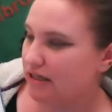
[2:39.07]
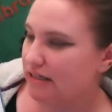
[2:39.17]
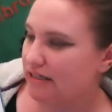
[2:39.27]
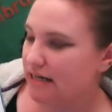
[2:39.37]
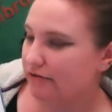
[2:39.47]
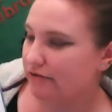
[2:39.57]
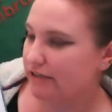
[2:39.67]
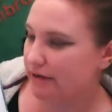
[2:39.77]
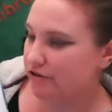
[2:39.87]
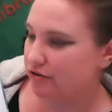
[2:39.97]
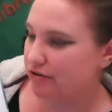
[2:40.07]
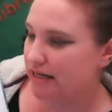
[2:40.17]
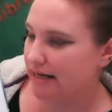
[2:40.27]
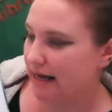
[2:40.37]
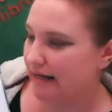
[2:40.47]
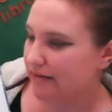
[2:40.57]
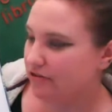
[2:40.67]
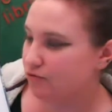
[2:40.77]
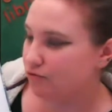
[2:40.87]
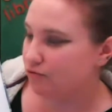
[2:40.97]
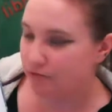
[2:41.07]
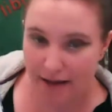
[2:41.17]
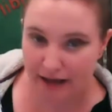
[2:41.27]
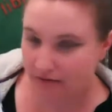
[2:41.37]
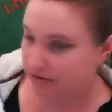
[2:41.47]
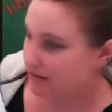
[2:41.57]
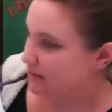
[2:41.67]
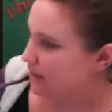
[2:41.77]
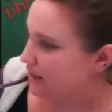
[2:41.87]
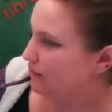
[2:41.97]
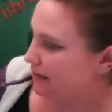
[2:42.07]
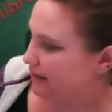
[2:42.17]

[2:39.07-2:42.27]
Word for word: Tonight was special. Tonight the rabbi was coming.